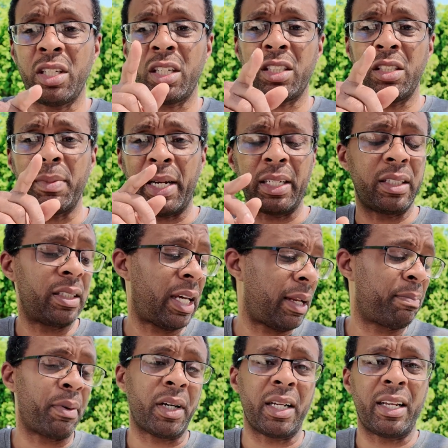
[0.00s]
talk to you about
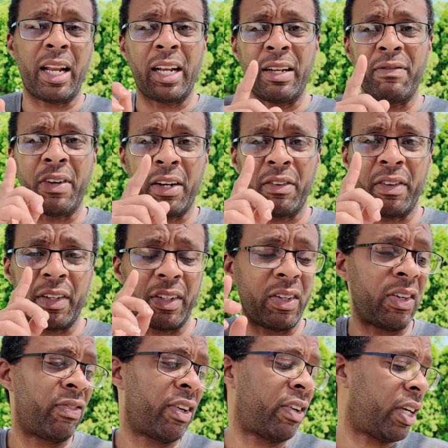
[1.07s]
that part at the very,
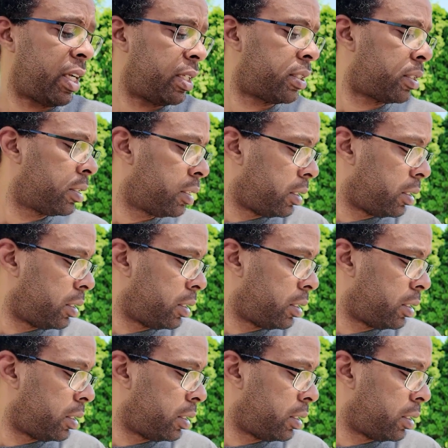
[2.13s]
very, very end.